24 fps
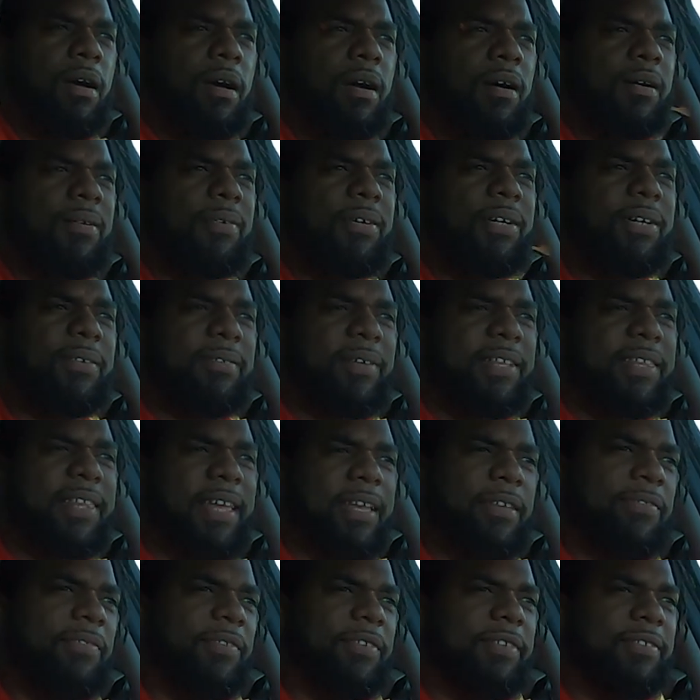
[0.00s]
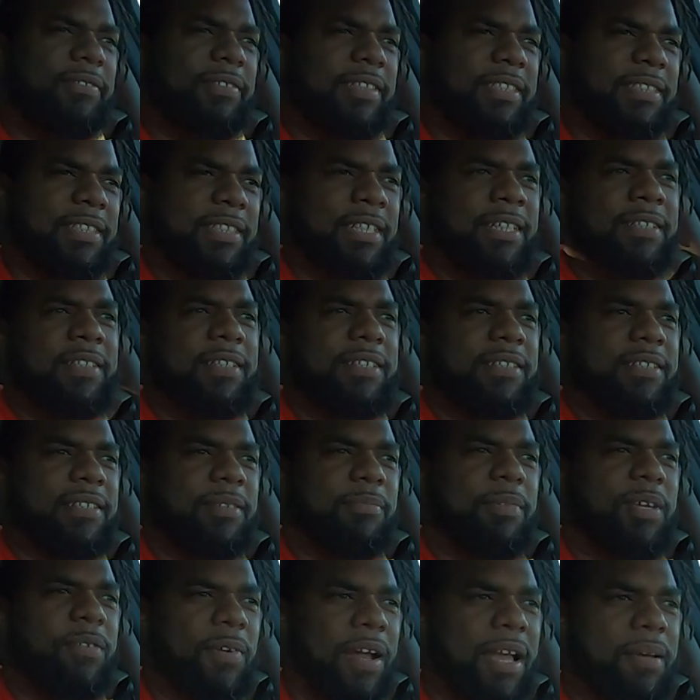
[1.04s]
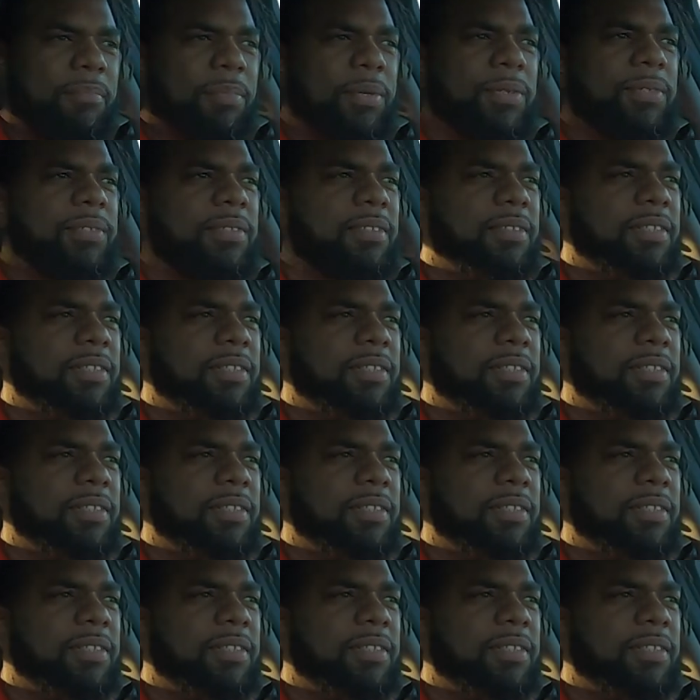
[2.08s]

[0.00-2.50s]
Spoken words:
Well, thanks for listening to me ramble.